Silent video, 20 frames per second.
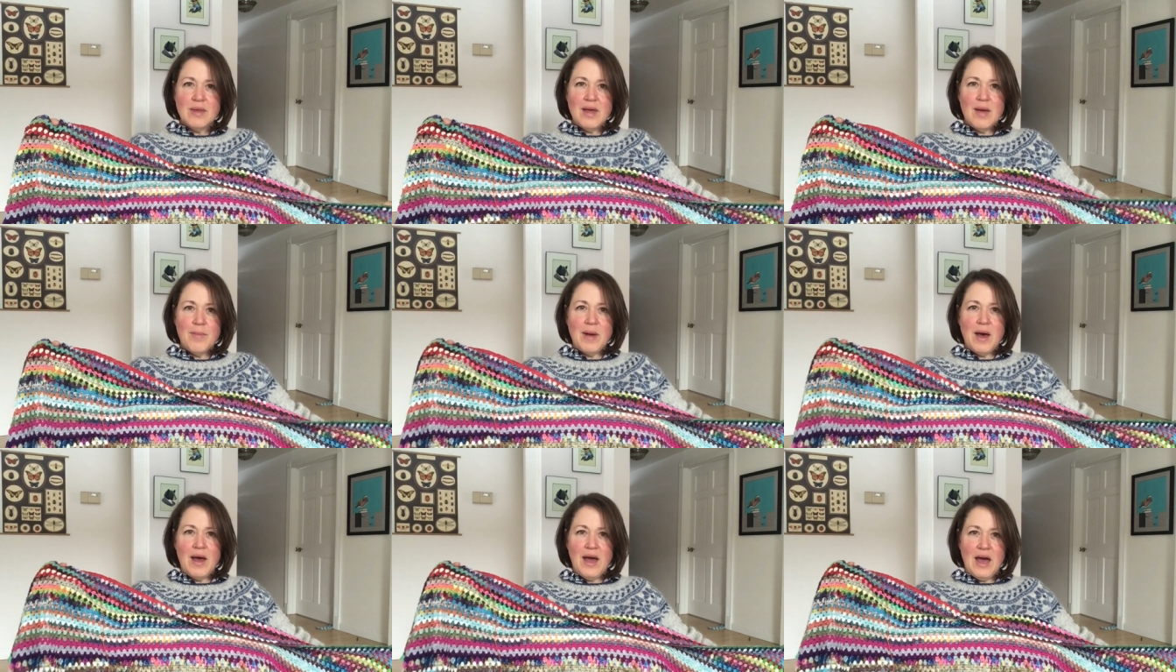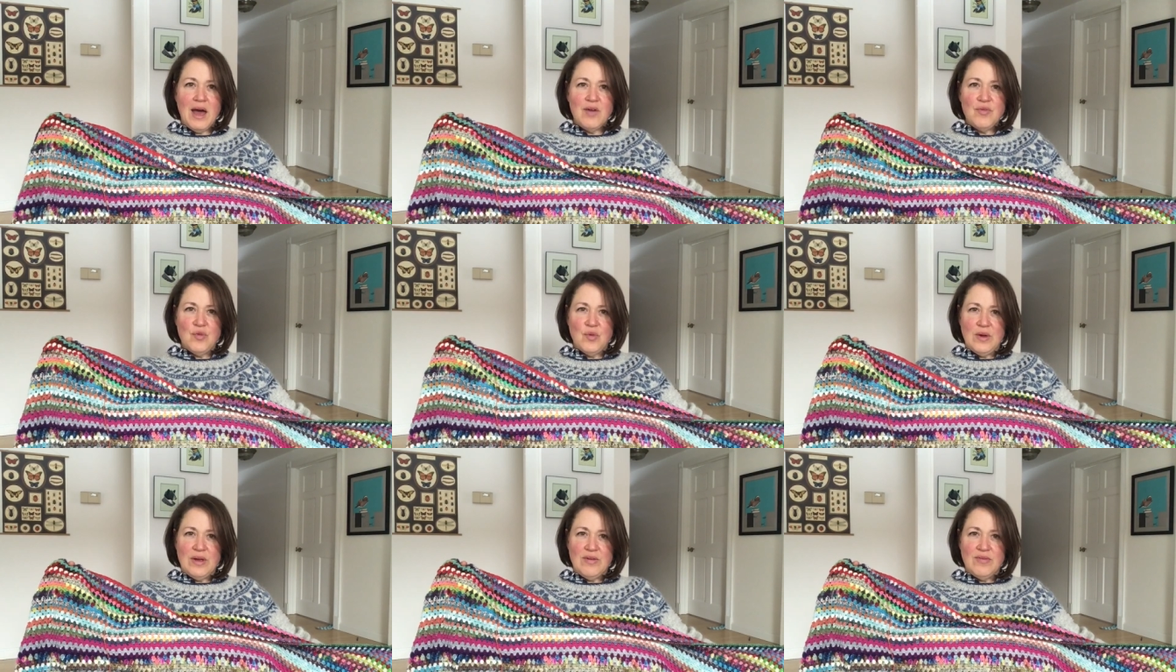about
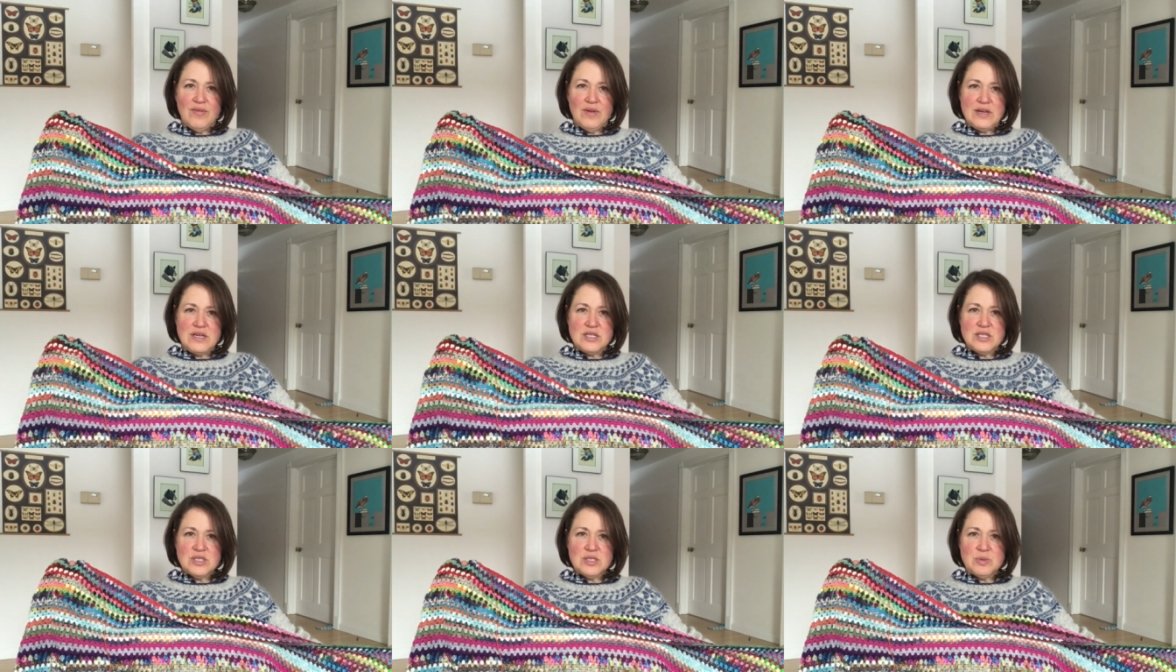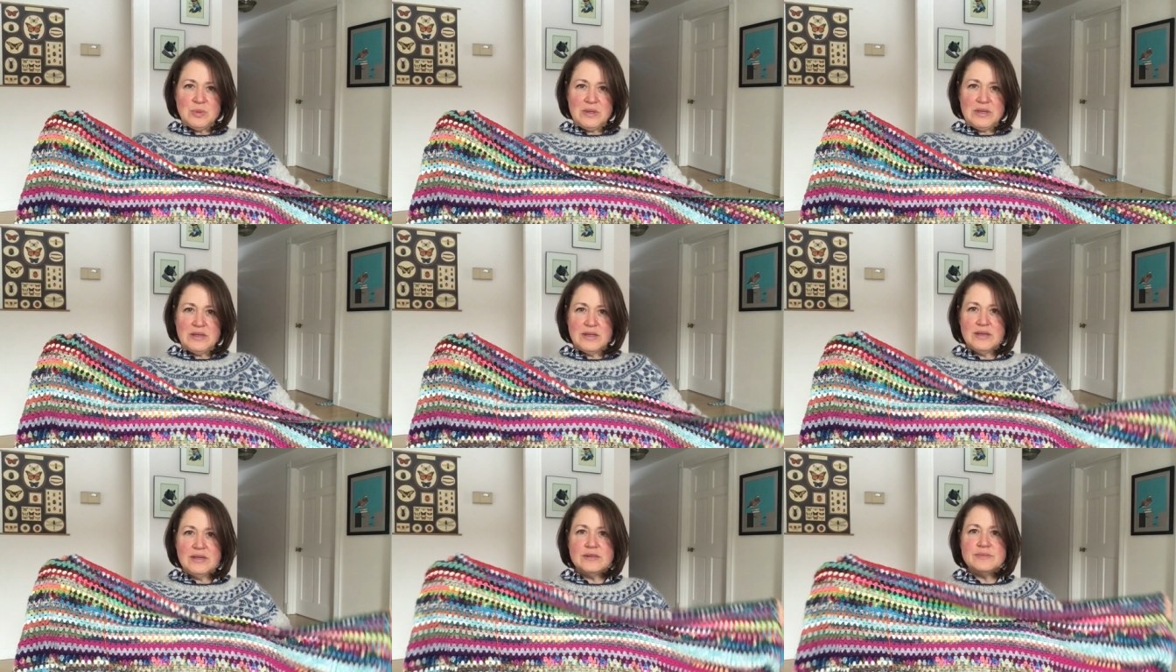halfway finished
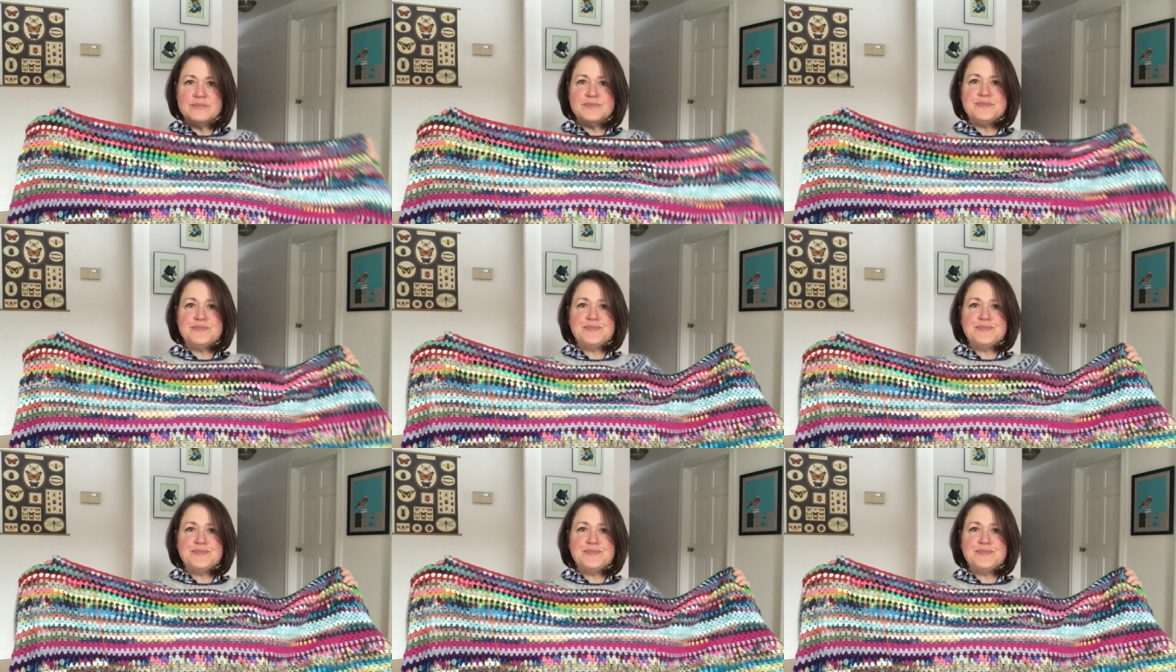with it.